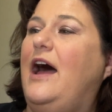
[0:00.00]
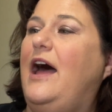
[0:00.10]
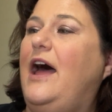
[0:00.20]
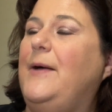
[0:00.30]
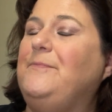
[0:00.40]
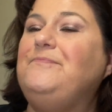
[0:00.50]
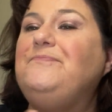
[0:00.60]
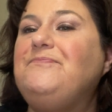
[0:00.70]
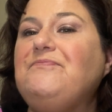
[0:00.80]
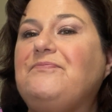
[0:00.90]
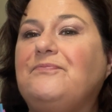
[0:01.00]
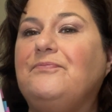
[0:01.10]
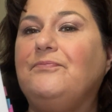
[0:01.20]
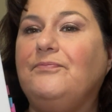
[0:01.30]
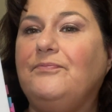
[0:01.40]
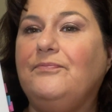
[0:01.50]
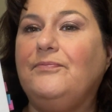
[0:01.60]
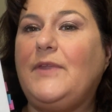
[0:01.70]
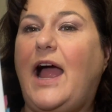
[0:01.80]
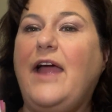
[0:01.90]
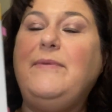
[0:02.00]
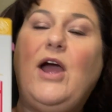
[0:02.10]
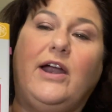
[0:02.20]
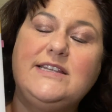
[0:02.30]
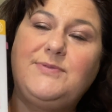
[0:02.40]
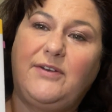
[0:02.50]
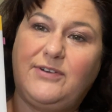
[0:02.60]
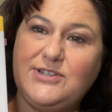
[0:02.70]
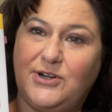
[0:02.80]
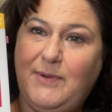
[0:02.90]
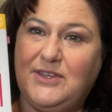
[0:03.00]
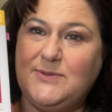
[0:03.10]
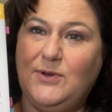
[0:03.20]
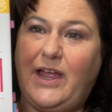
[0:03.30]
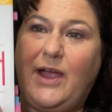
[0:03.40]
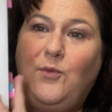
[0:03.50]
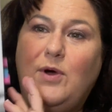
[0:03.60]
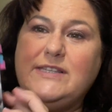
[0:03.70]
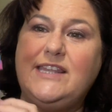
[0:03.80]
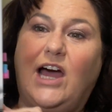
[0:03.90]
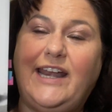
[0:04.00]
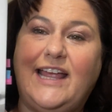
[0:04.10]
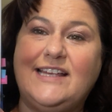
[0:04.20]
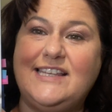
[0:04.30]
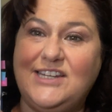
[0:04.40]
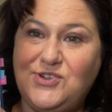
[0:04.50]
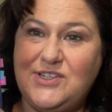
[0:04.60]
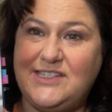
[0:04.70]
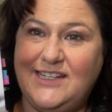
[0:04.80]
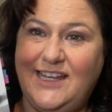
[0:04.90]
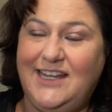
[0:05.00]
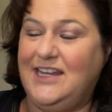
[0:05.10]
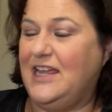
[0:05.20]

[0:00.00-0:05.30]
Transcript: Um, I'll be honest, when I first heard about this book, I was not as interested in it.